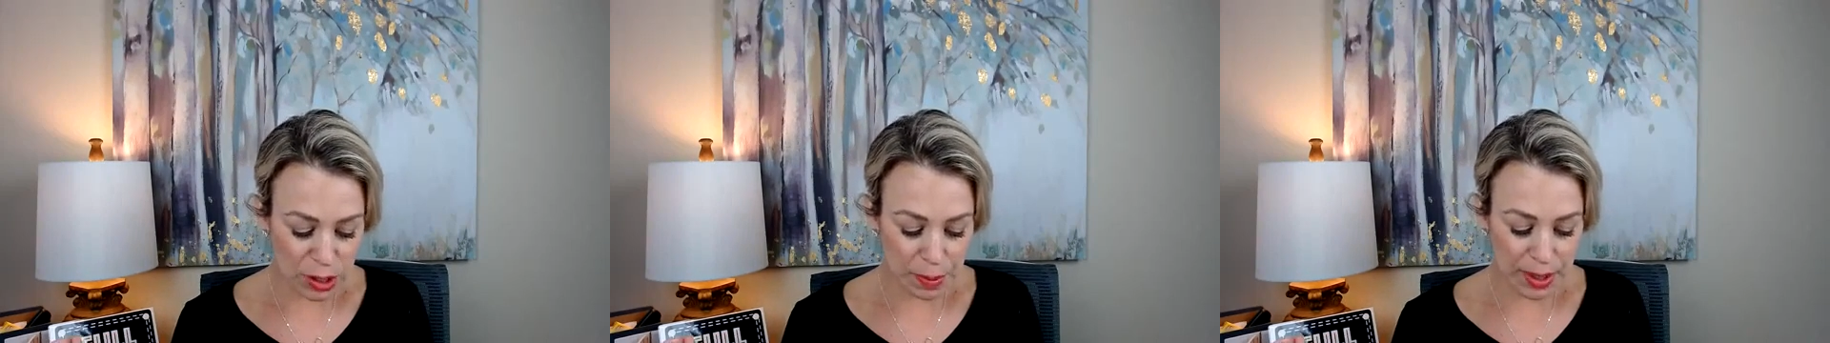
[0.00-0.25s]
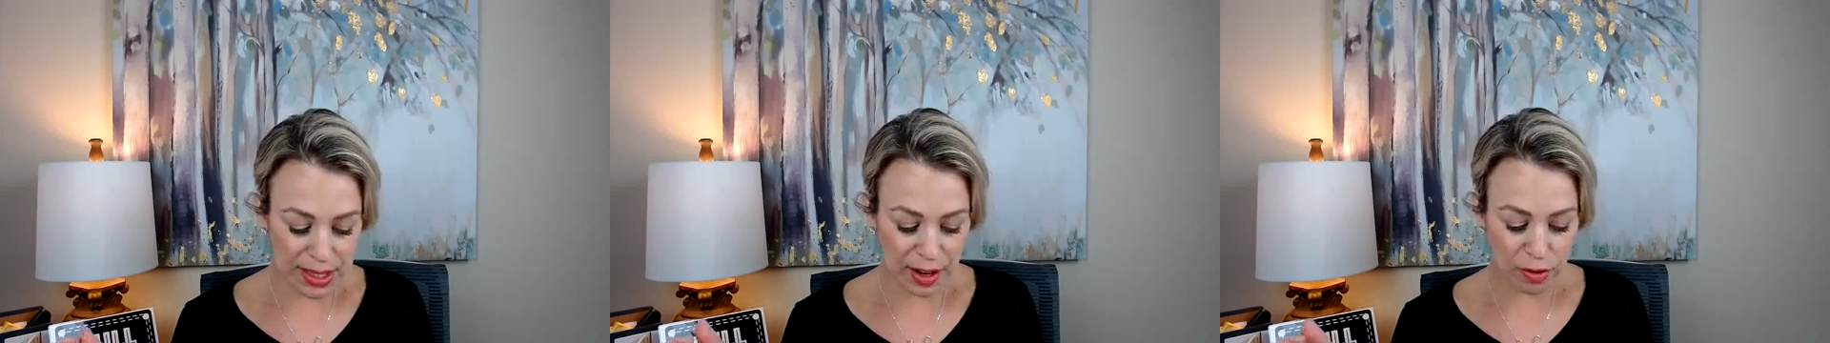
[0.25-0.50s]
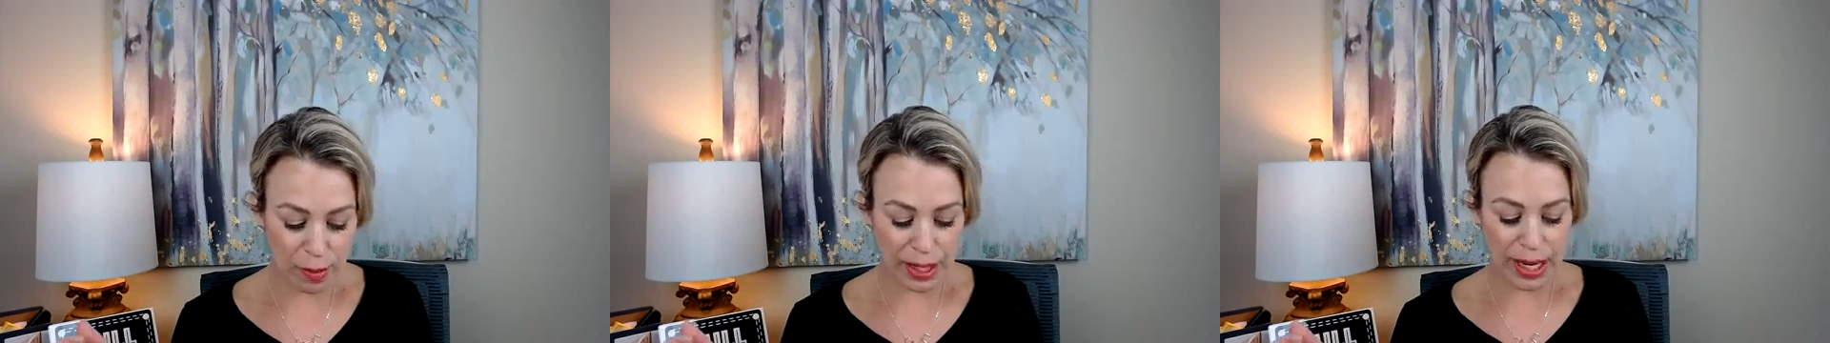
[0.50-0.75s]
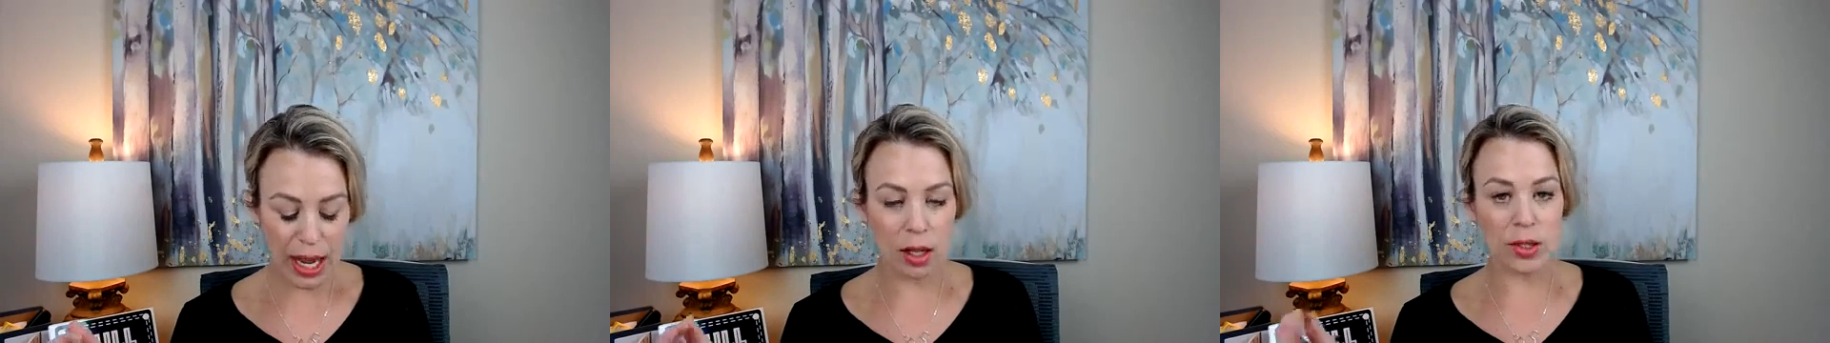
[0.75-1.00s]
just because
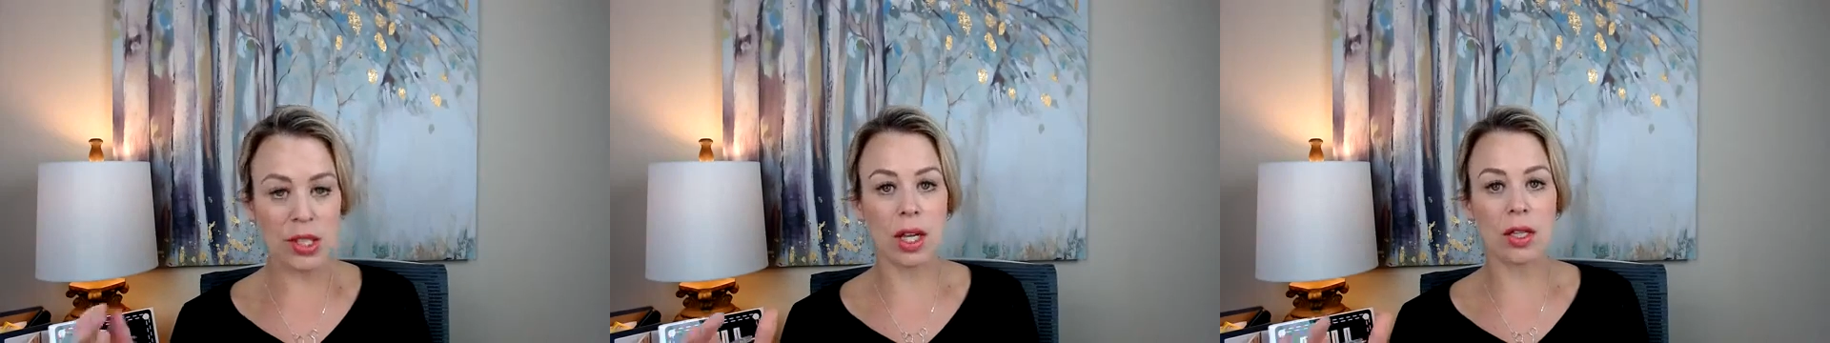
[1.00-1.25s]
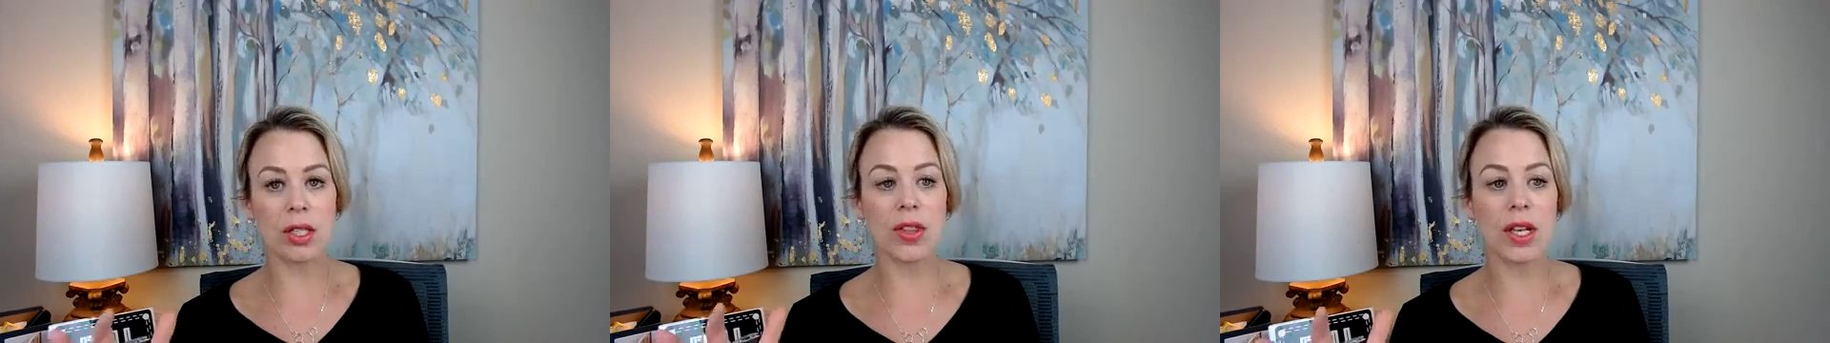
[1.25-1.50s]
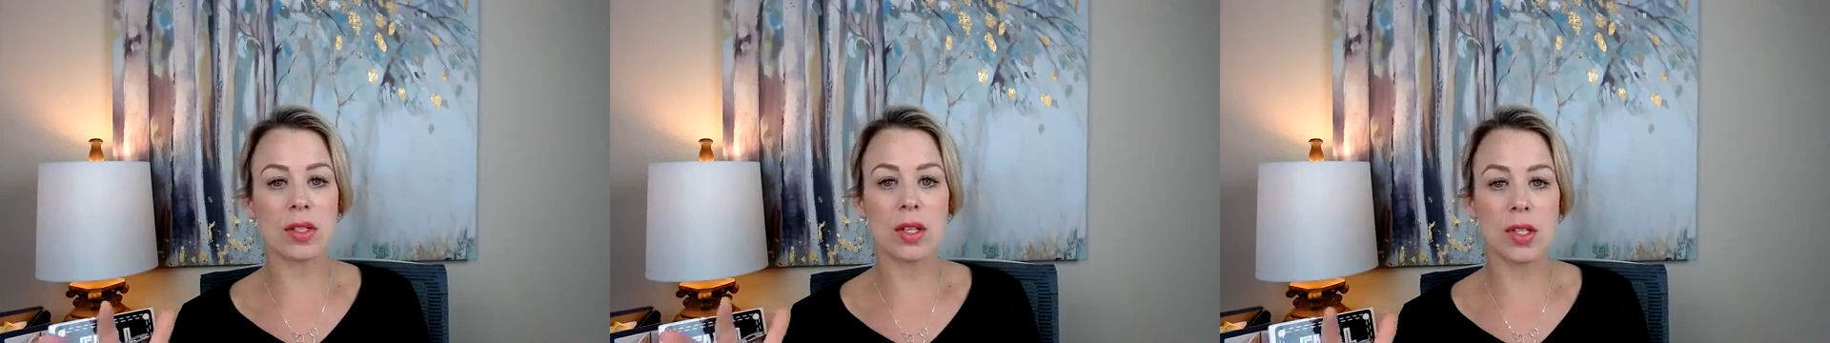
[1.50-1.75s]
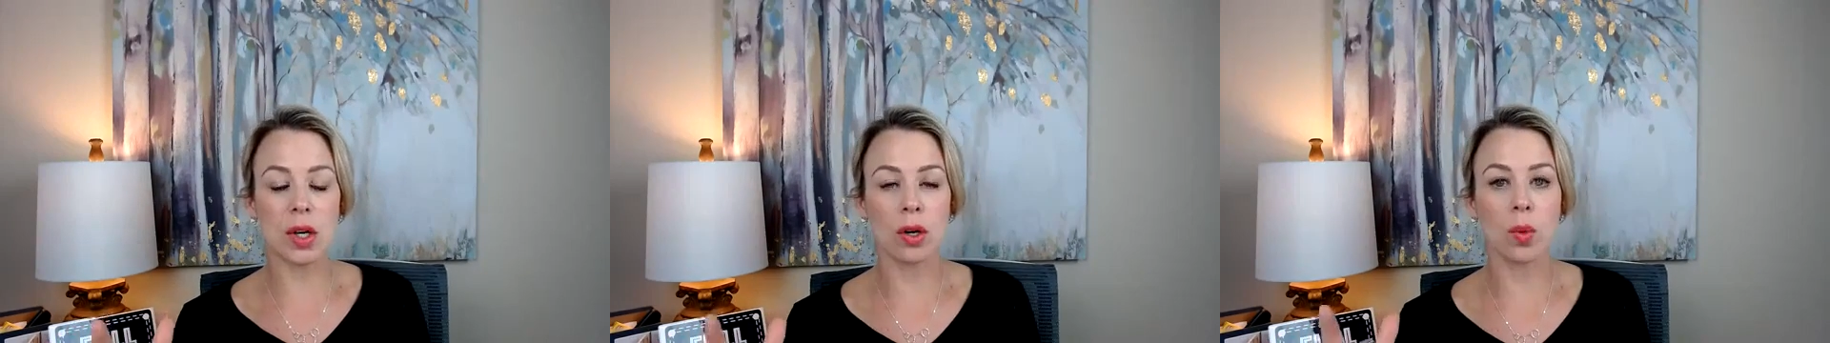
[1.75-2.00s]
everybody else does
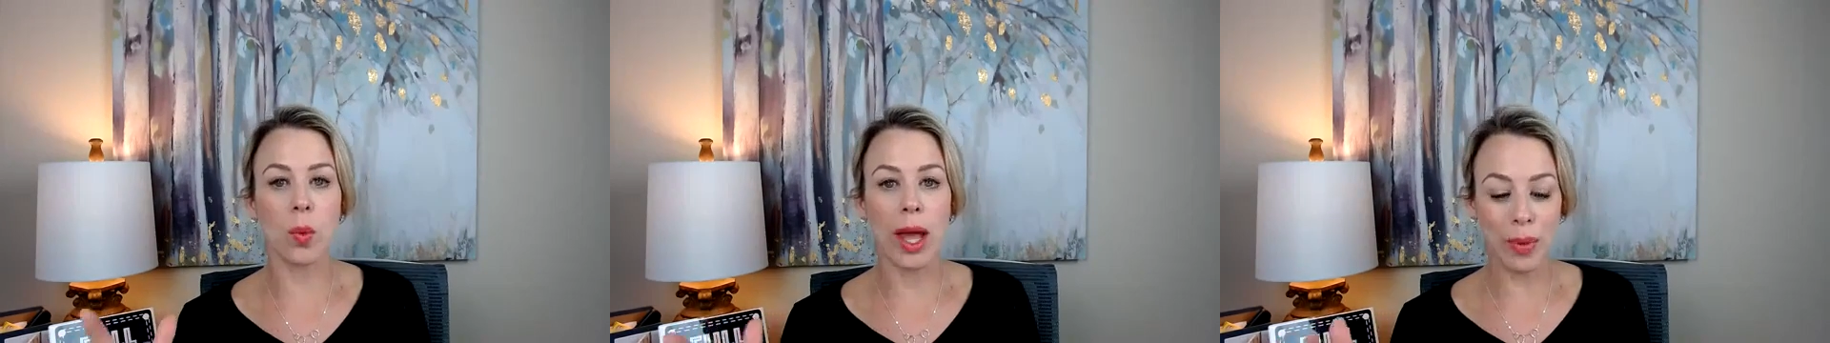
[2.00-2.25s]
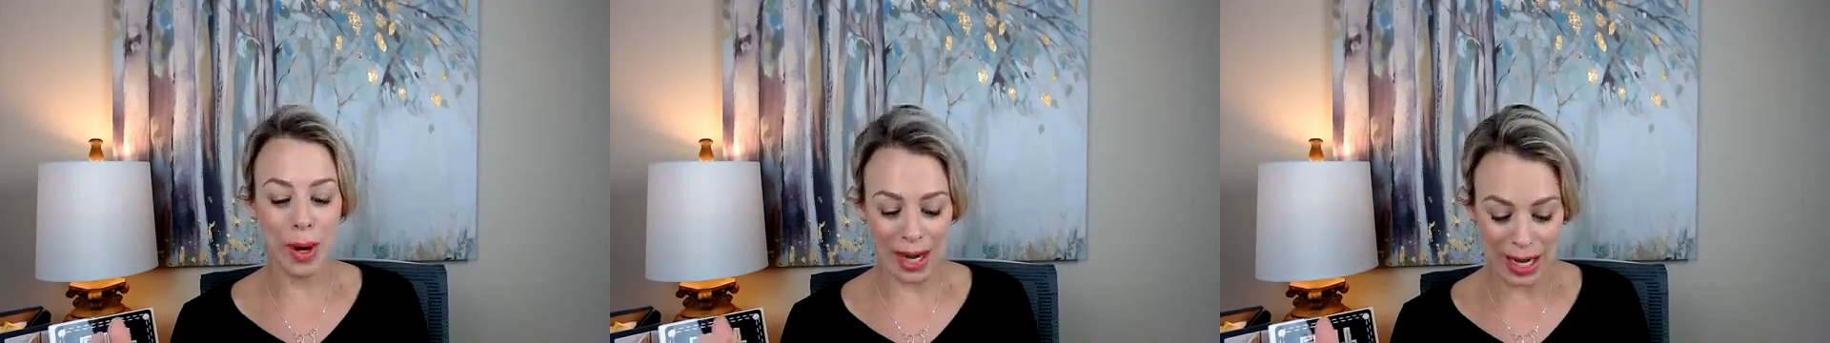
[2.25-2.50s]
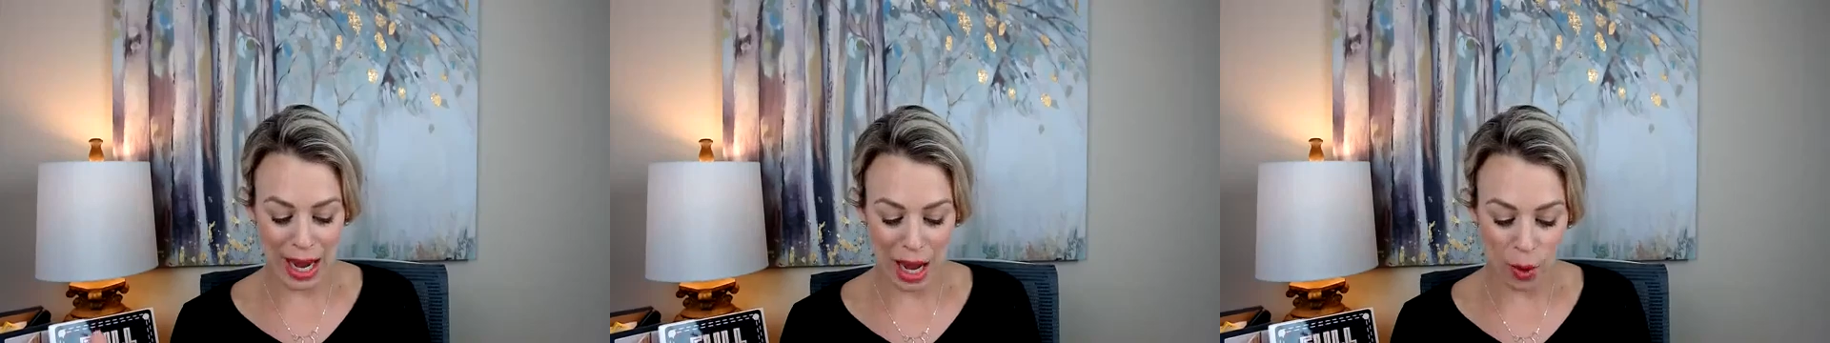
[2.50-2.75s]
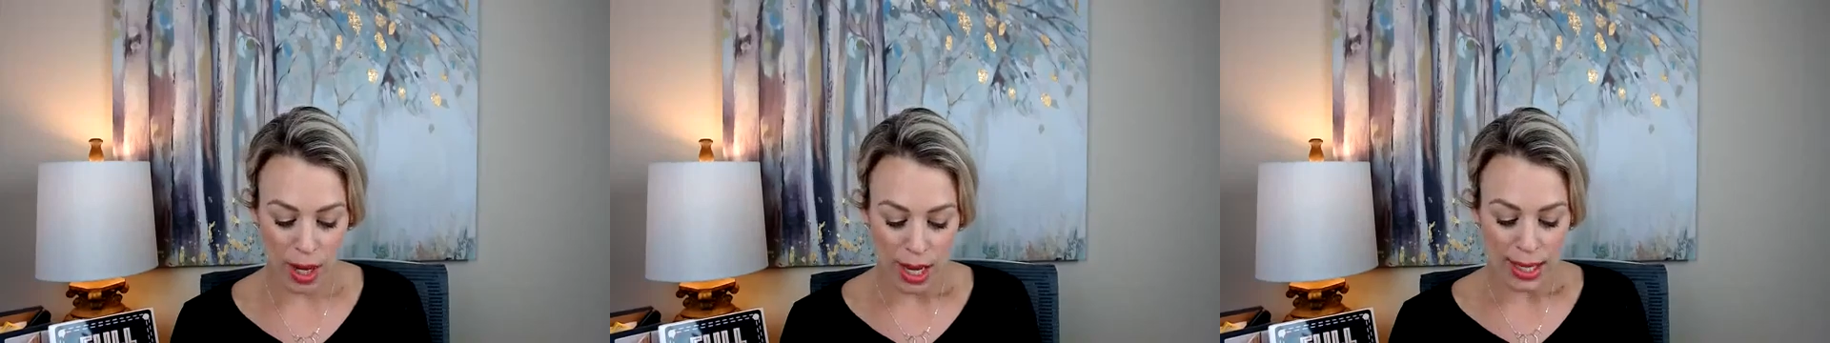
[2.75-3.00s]
things a certain way right
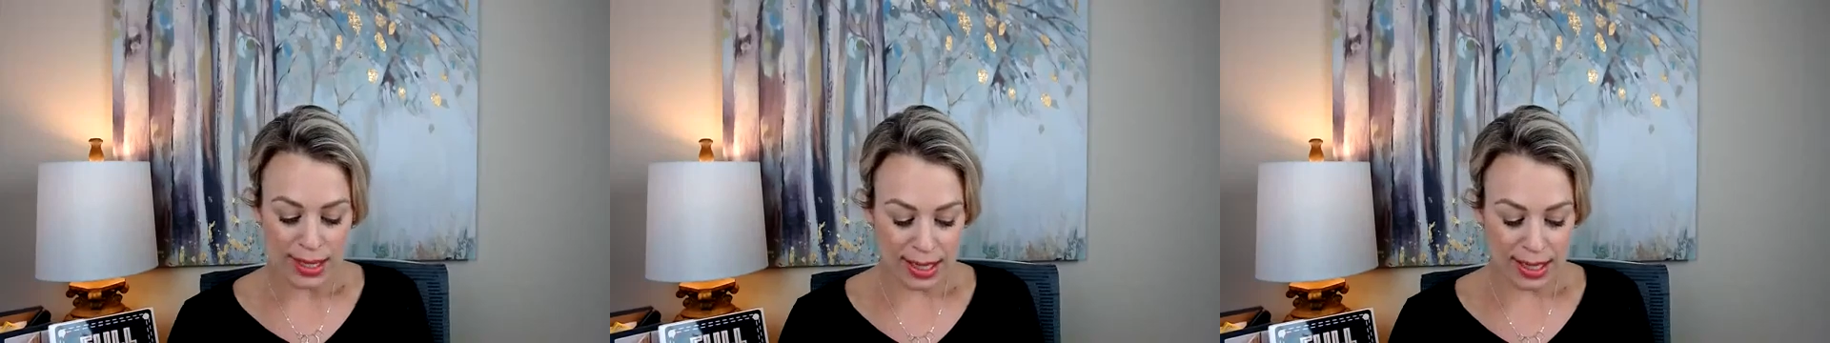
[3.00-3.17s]
now